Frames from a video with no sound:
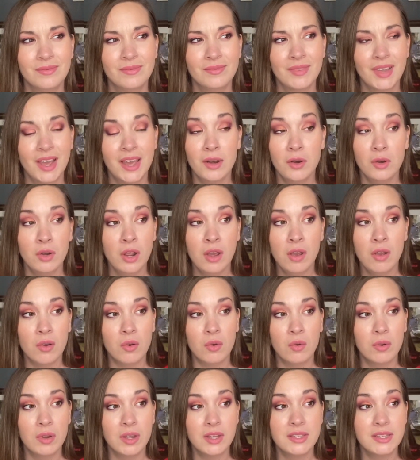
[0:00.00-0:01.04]
I don't
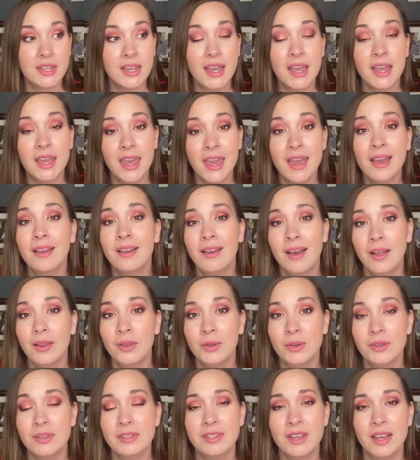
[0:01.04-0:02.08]
know. It's like I can't
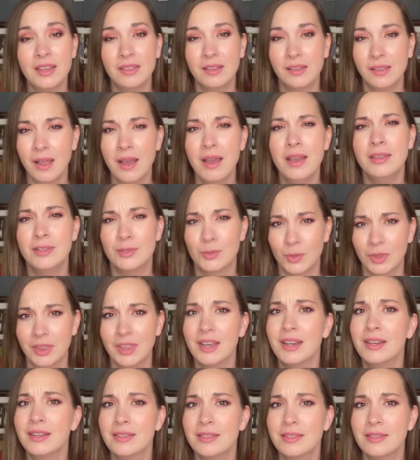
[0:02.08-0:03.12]
color inside the lines with
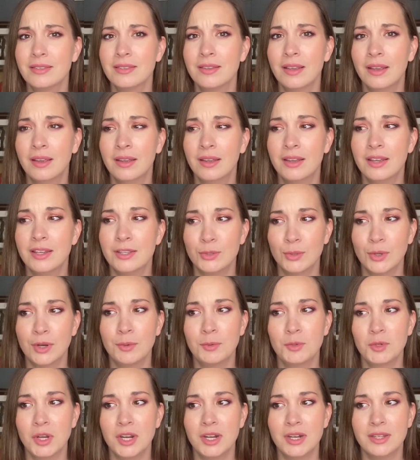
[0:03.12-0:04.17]
this, is what I'm
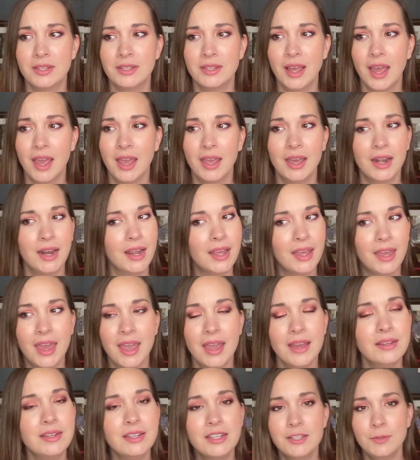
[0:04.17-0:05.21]
trying to say. And I
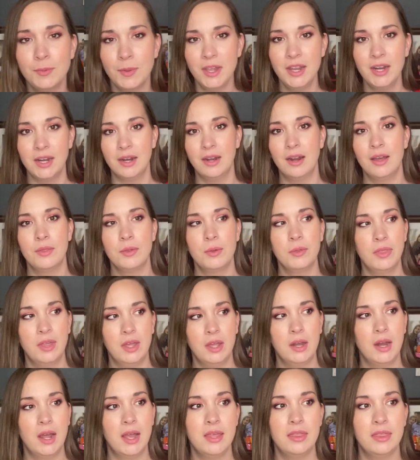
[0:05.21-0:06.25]
can't explain it other
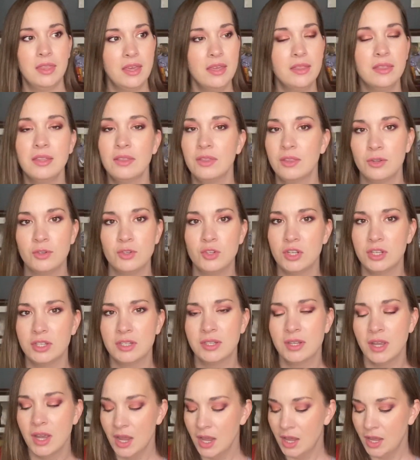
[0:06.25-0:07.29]
than I think that they're
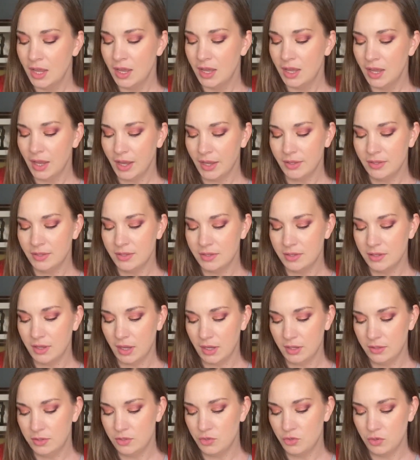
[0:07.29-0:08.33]
just, it's
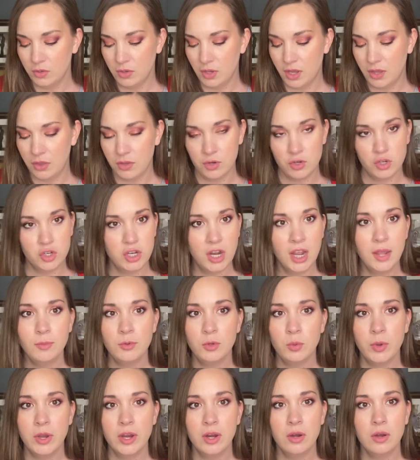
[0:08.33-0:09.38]
either
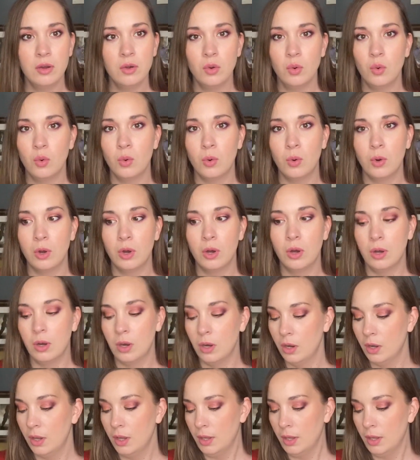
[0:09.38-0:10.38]
shaped weird or